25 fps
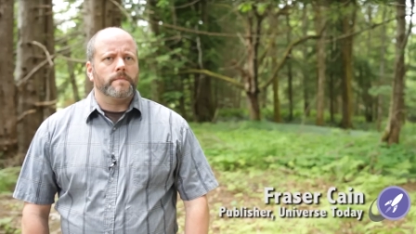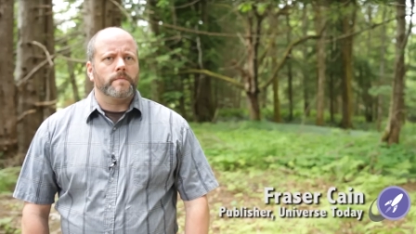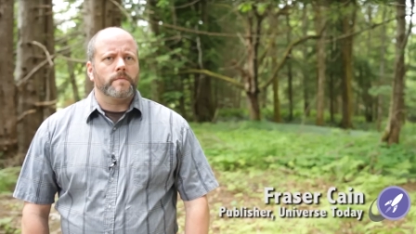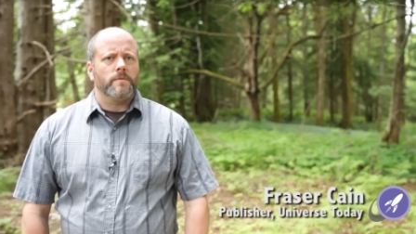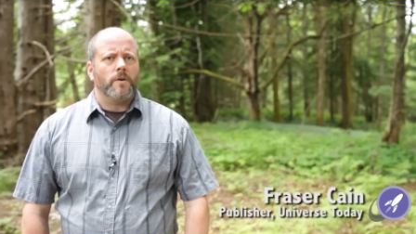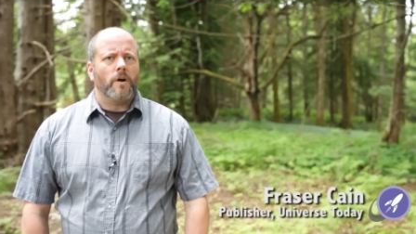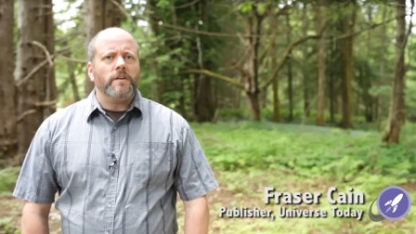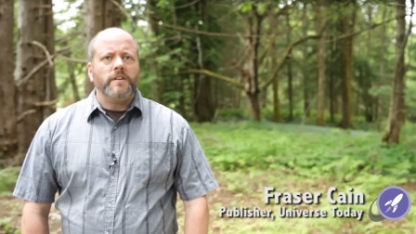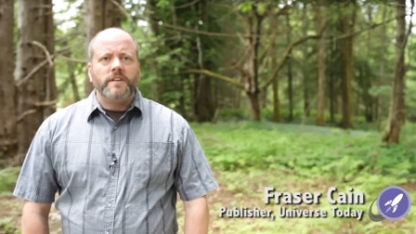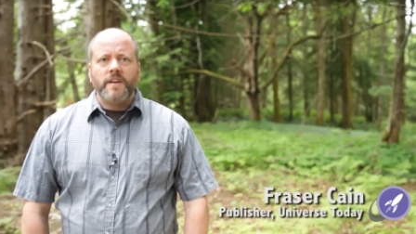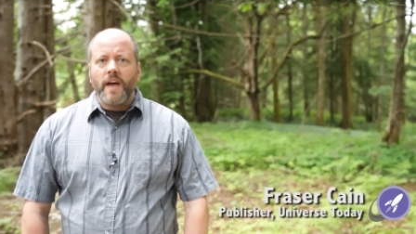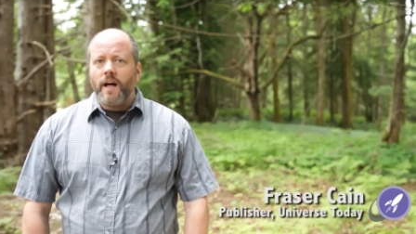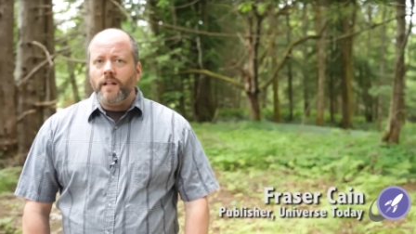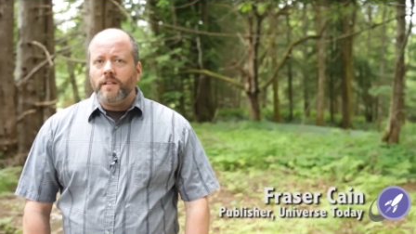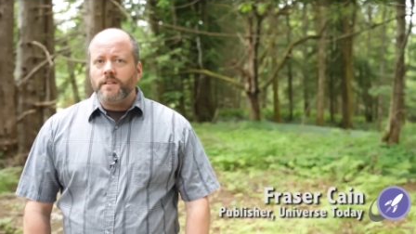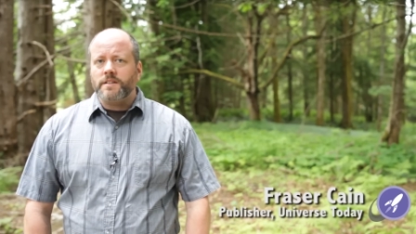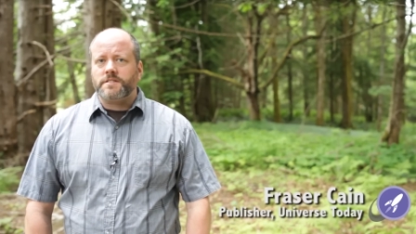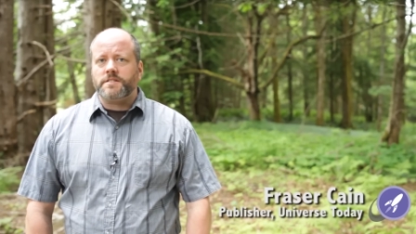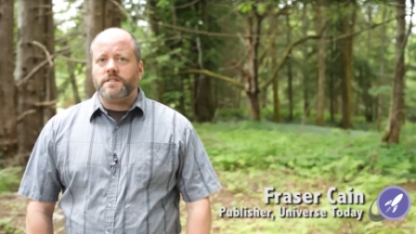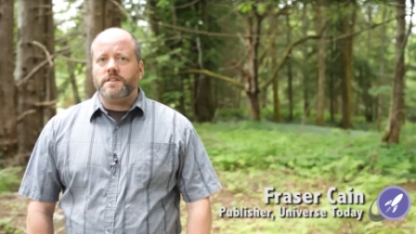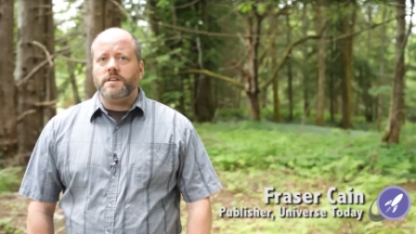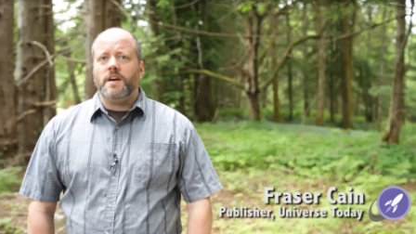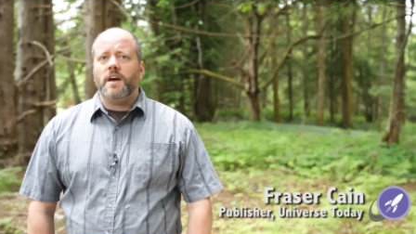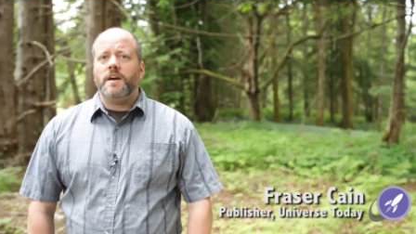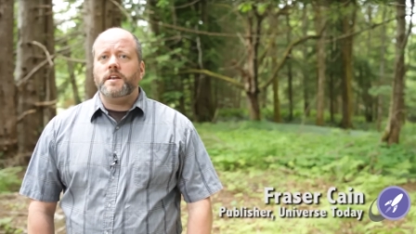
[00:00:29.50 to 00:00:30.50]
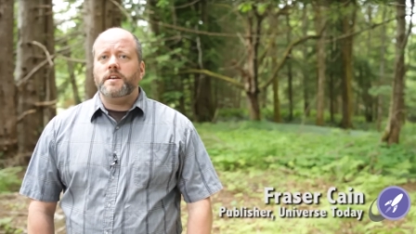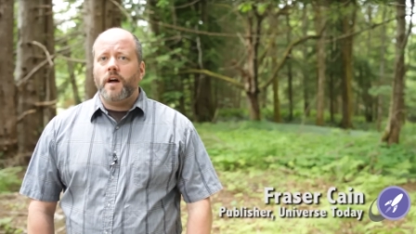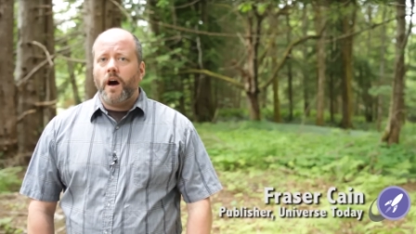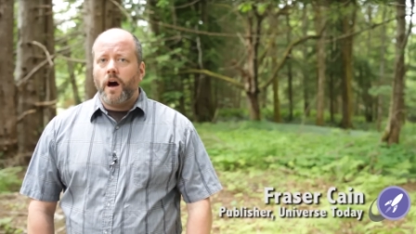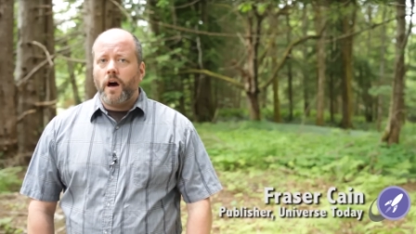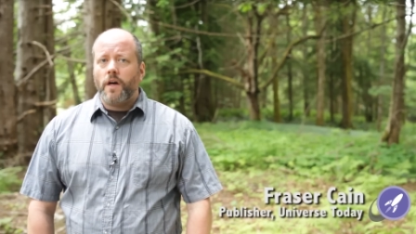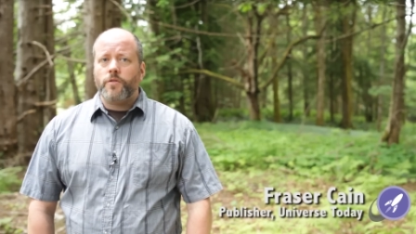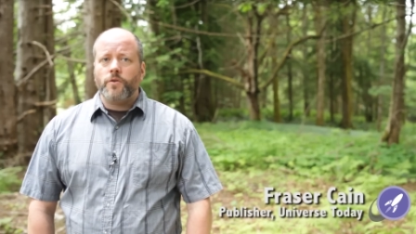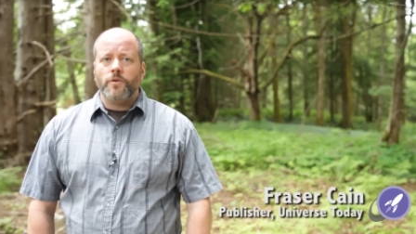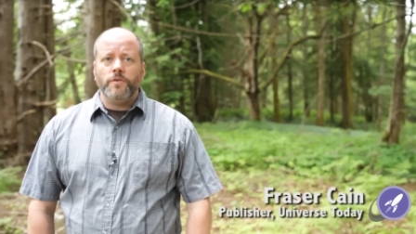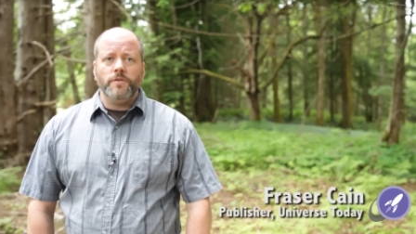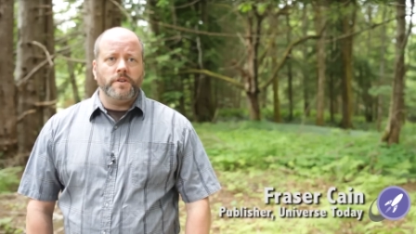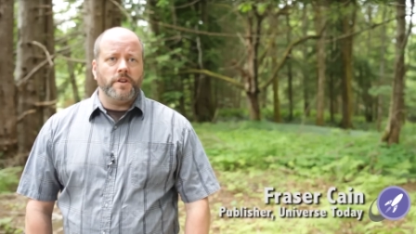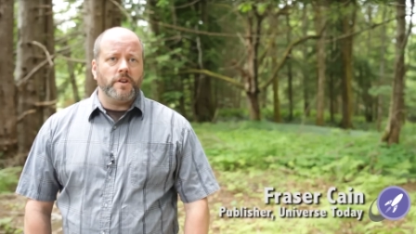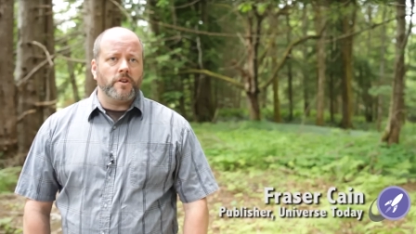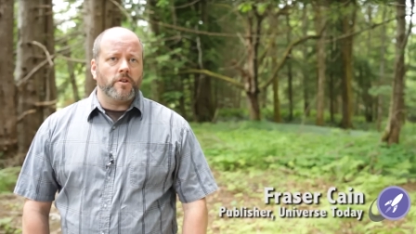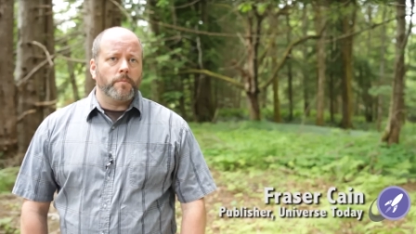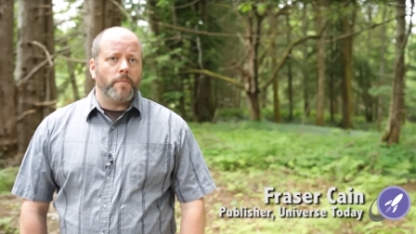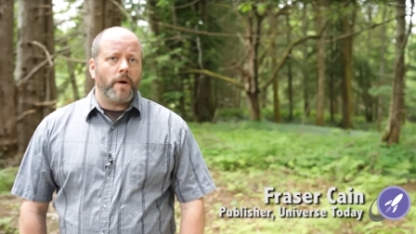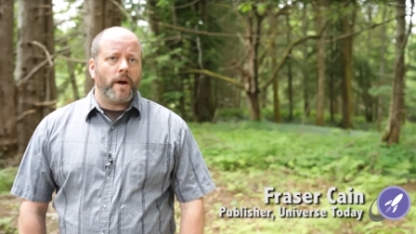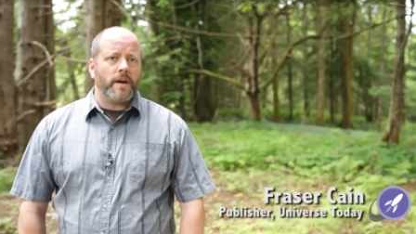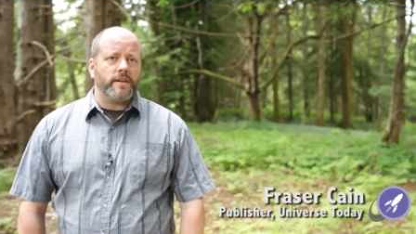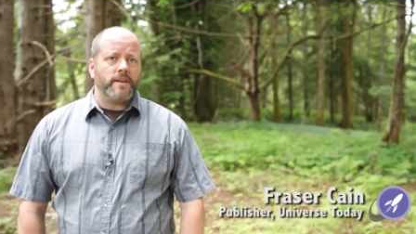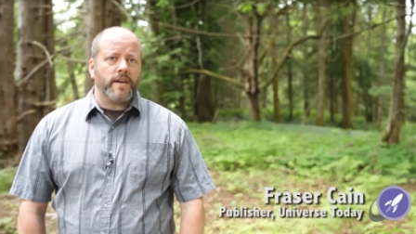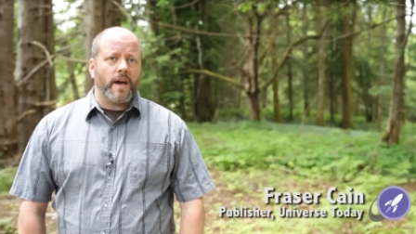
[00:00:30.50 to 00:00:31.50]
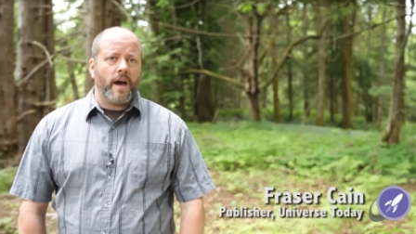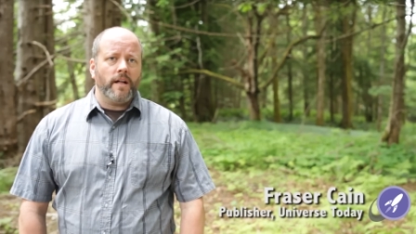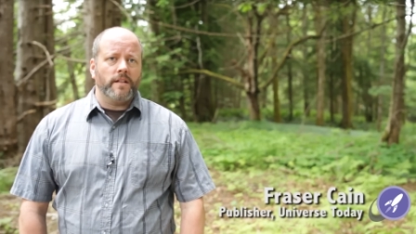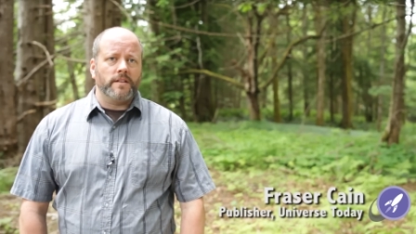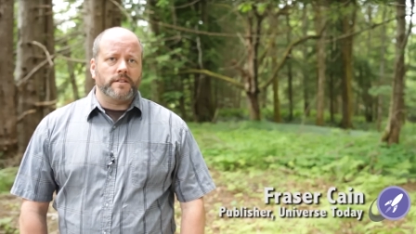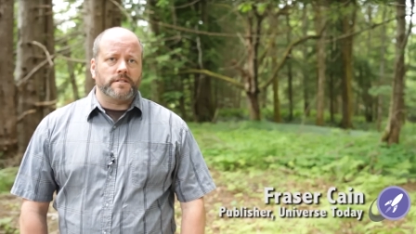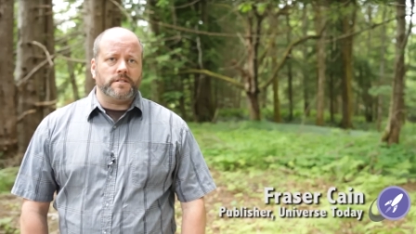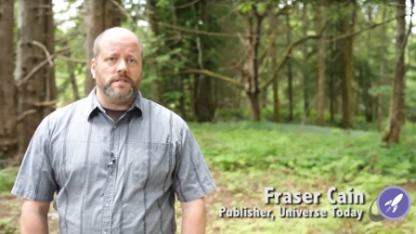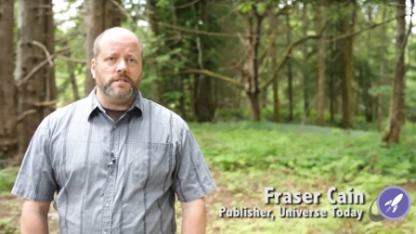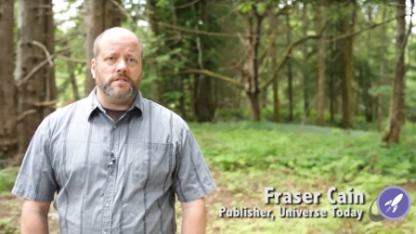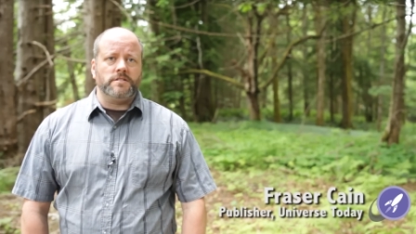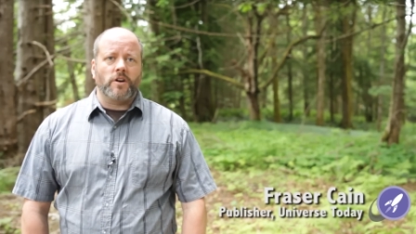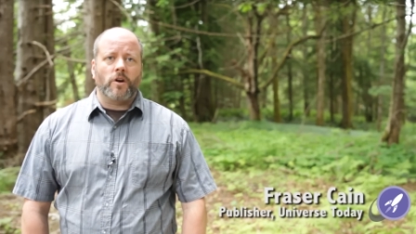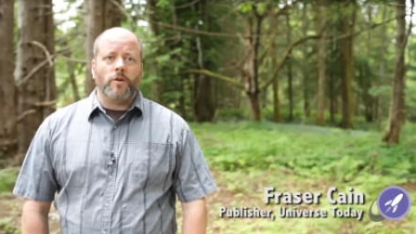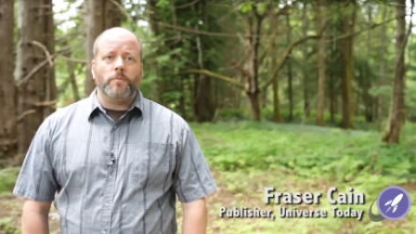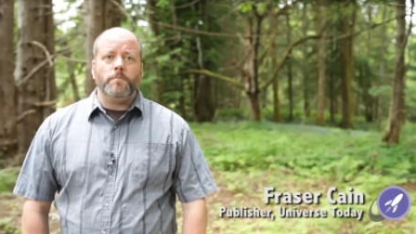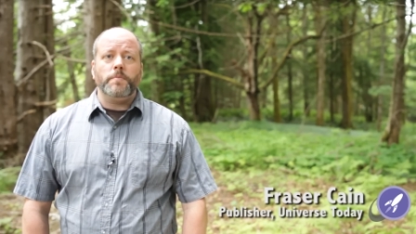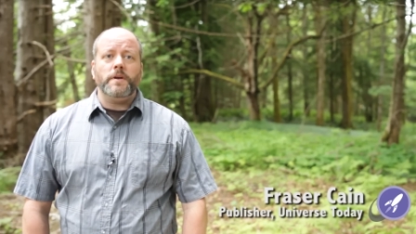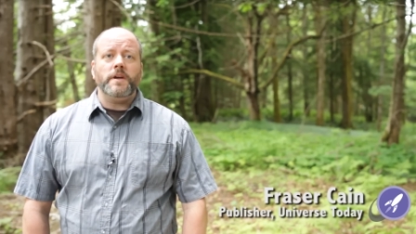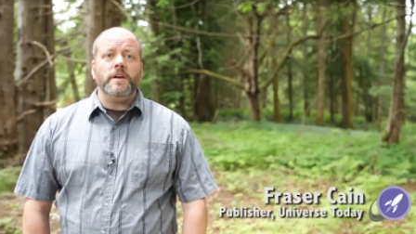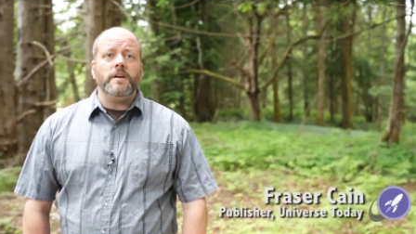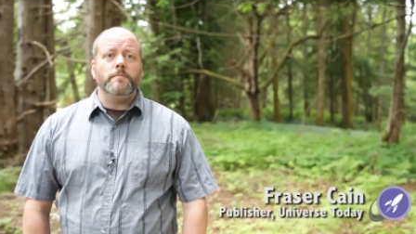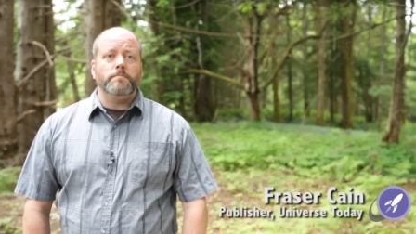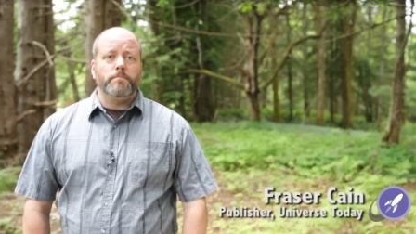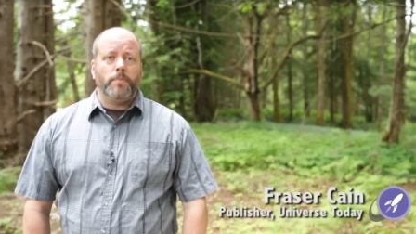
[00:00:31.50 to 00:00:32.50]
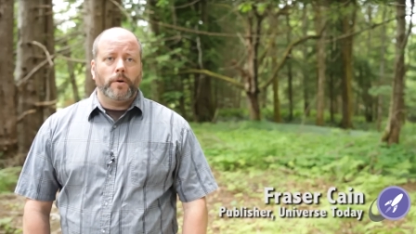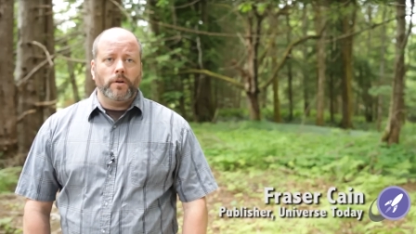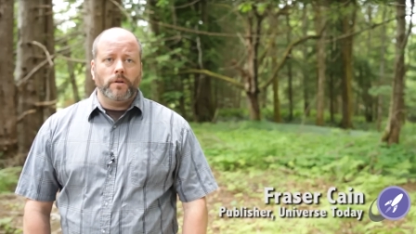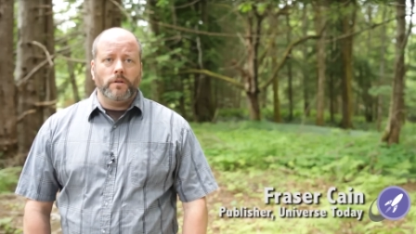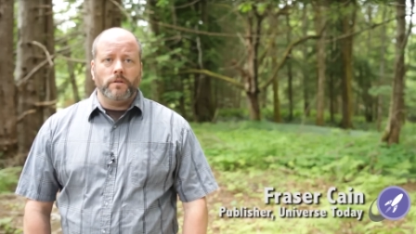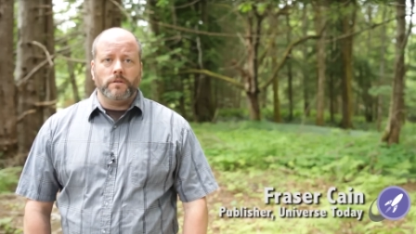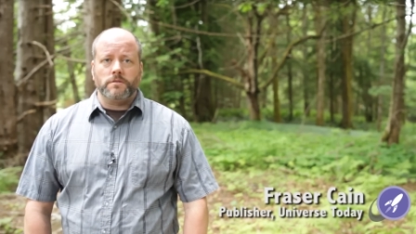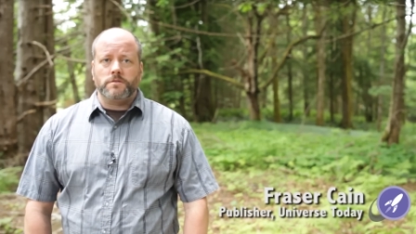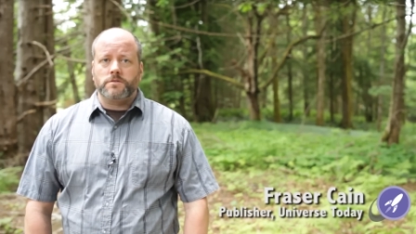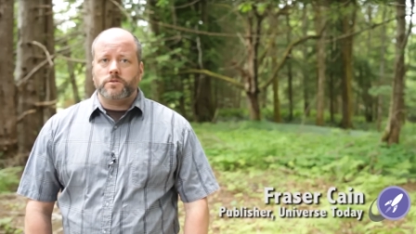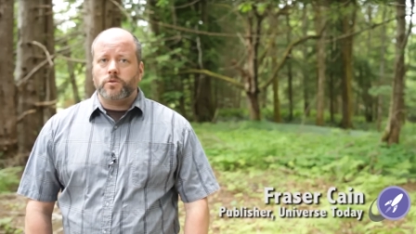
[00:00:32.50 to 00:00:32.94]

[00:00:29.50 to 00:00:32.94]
Our galaxy and other nearby galaxies are being pulled